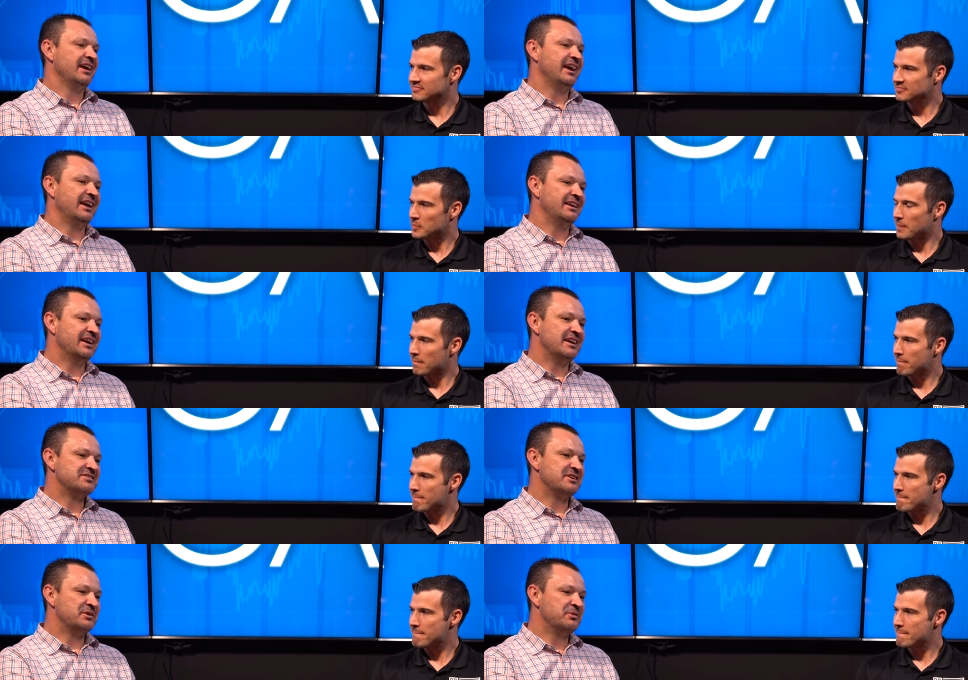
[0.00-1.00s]
Speaker 1: And
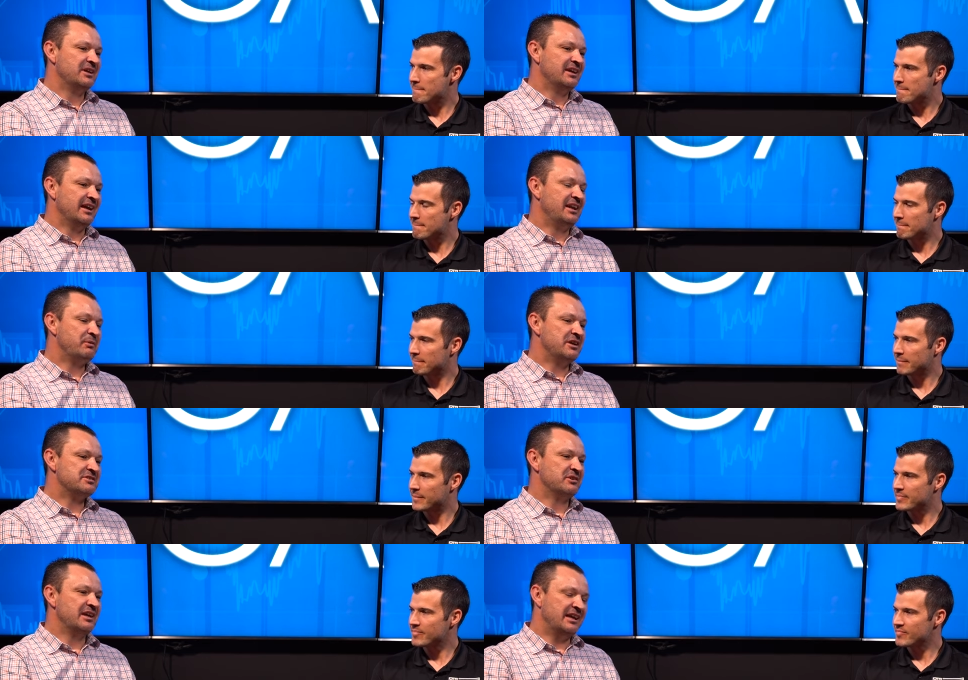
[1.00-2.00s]
uh, so anyway,
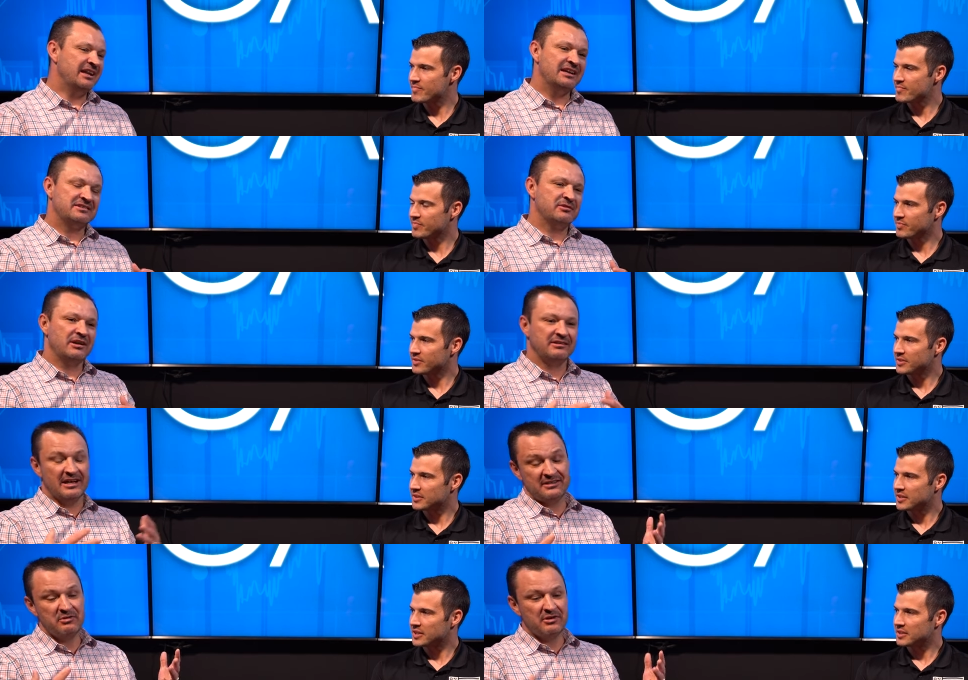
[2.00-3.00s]
so and I so I,
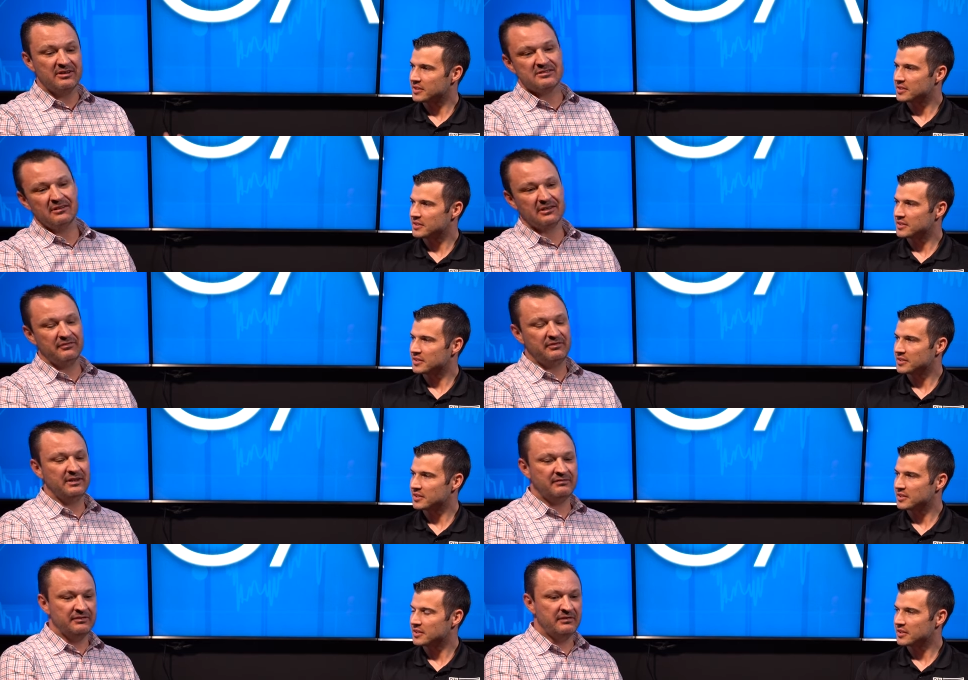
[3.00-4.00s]
I told Cody, I said, look, if,
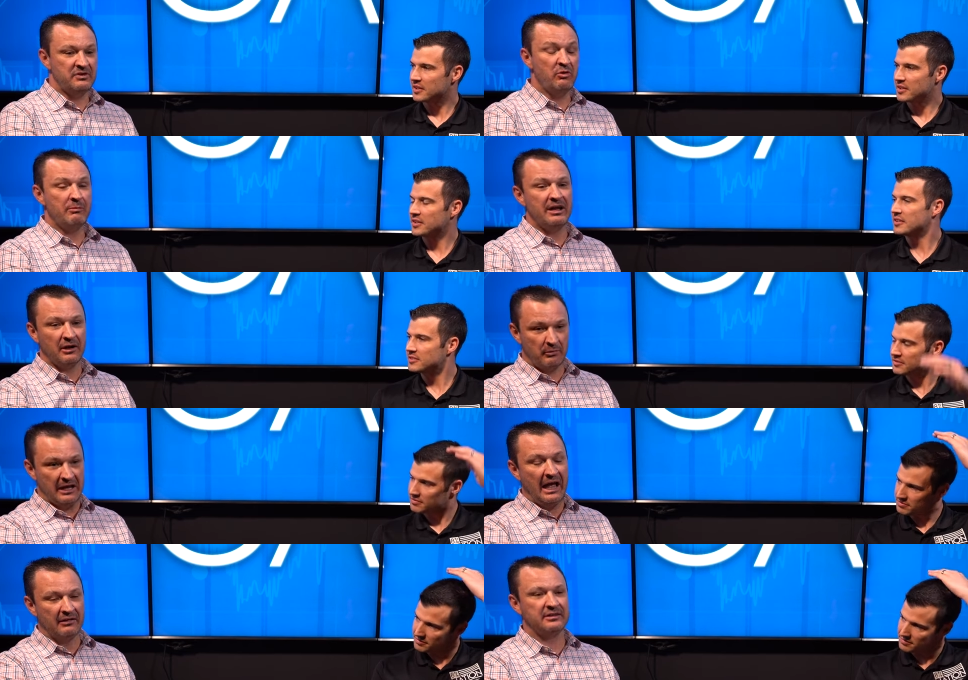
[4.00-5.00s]
if, if you want to make it a
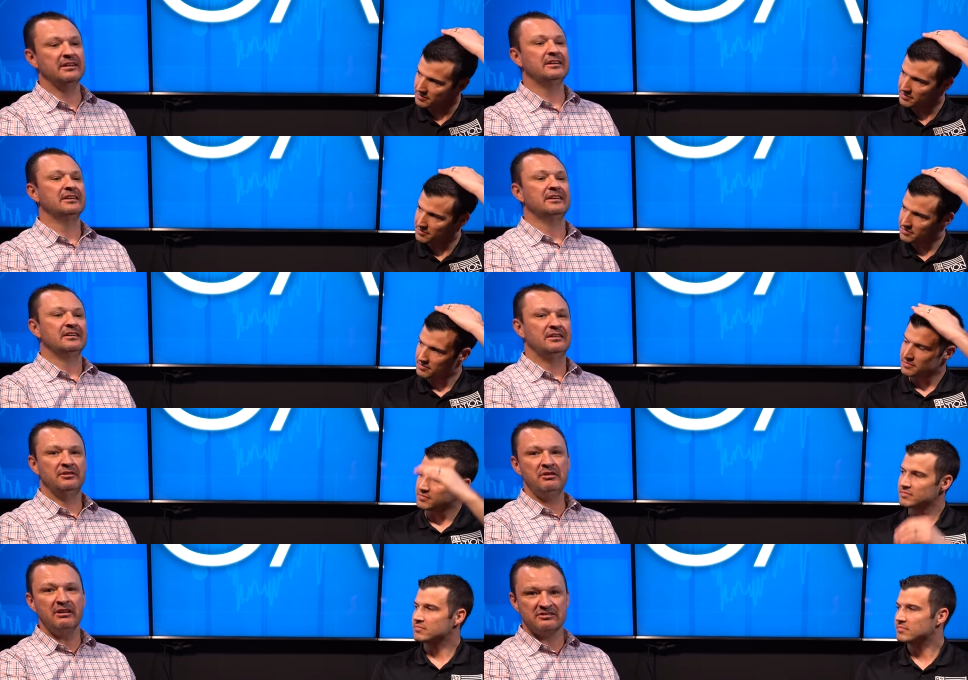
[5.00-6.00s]
reality,
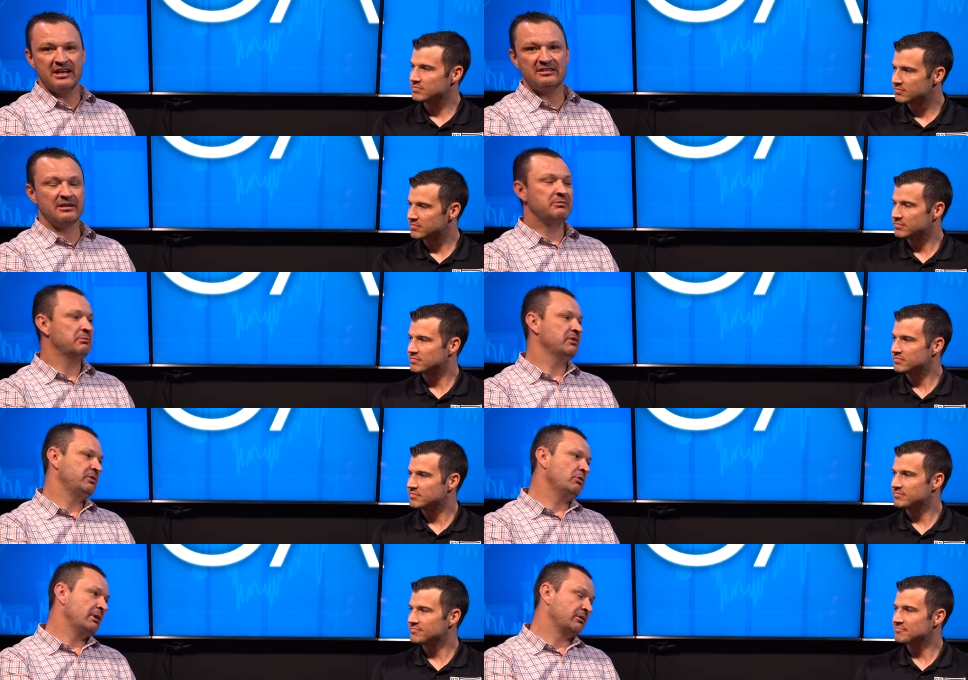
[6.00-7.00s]
you know, you can say something, but
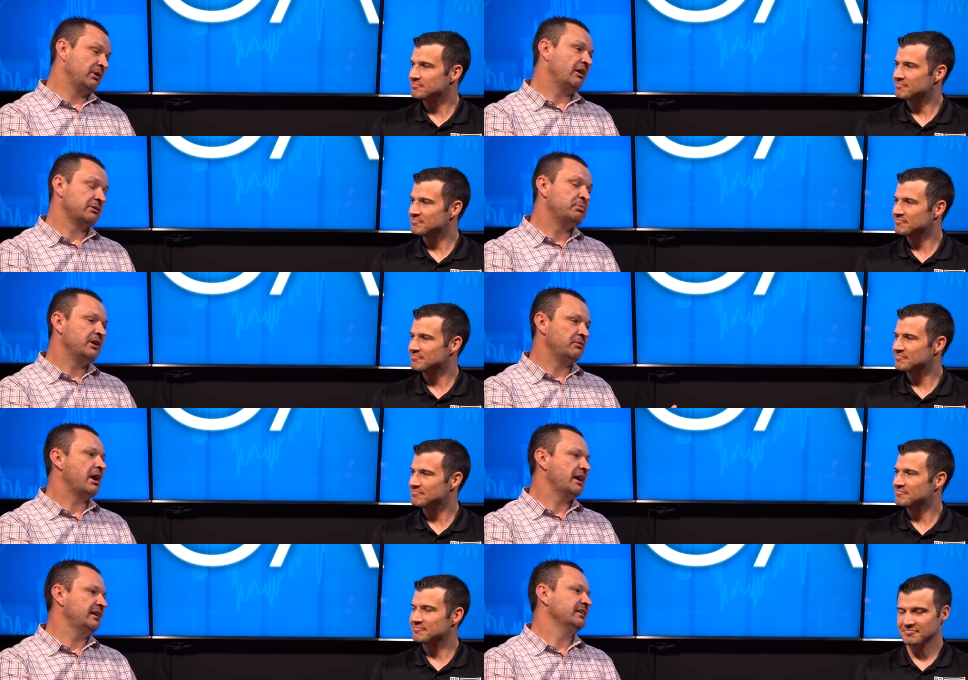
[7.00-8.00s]
if you want to make it a reality, put it in
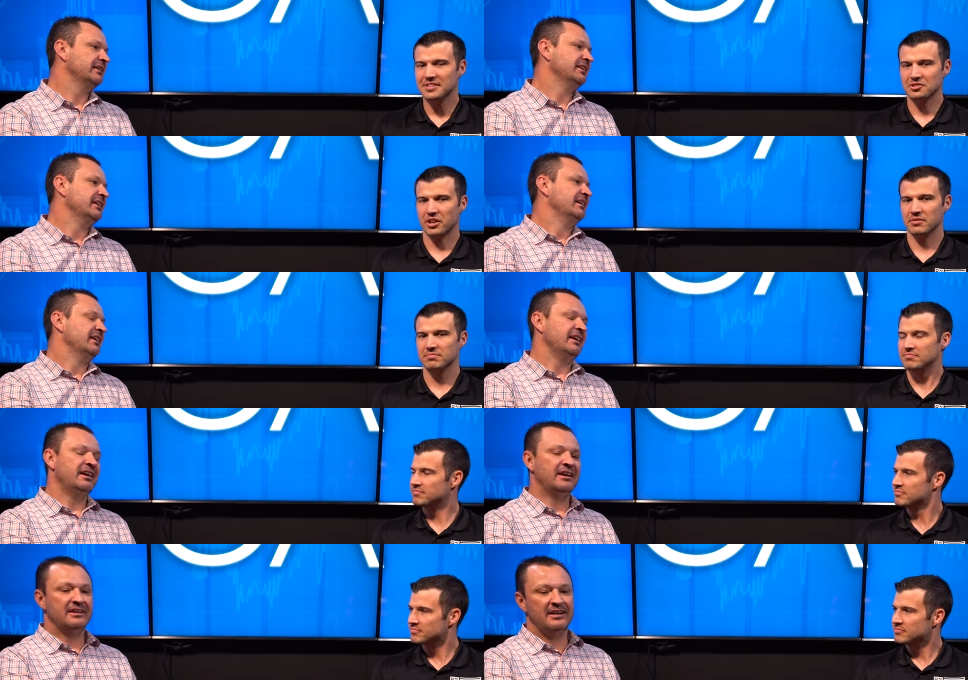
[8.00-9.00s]
writing. That's right.
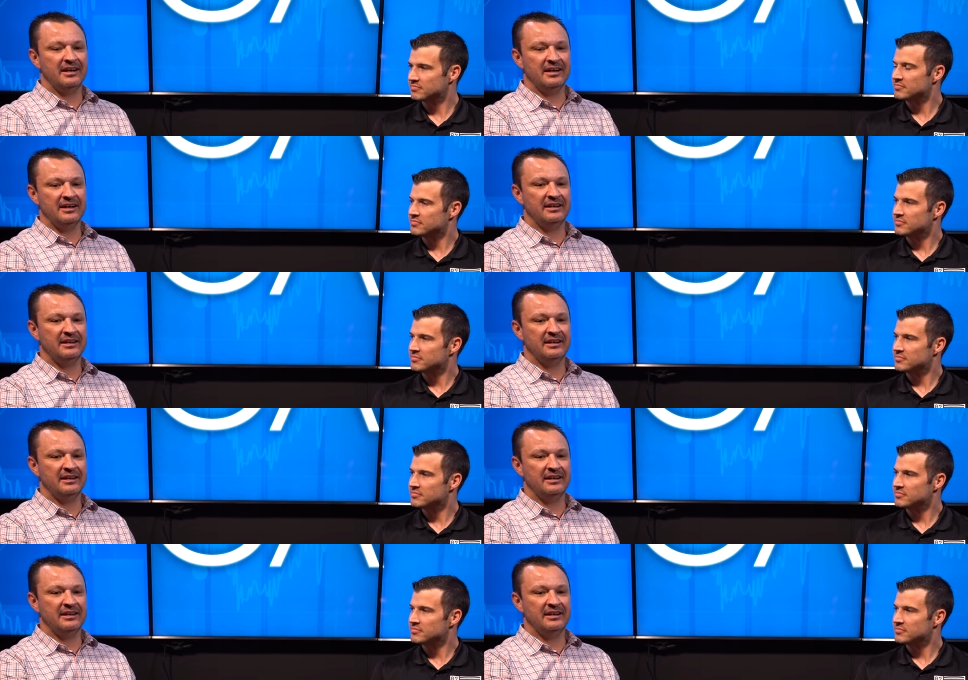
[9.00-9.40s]
And uh,